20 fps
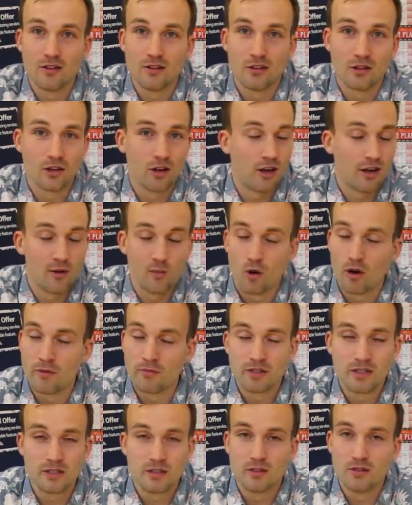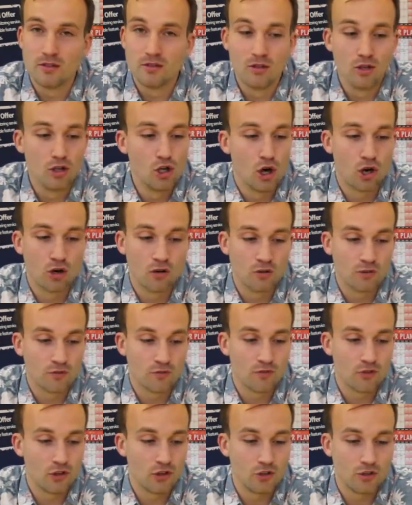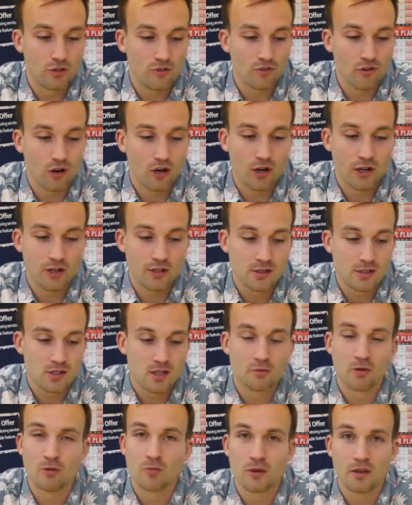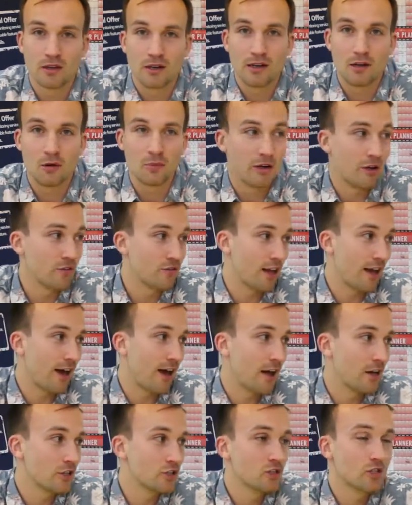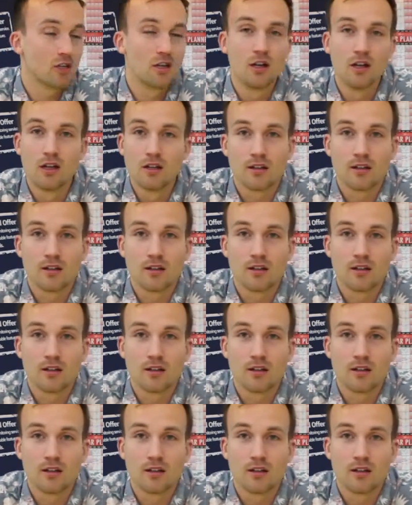it won't be long for you to find someone with a little bit of cash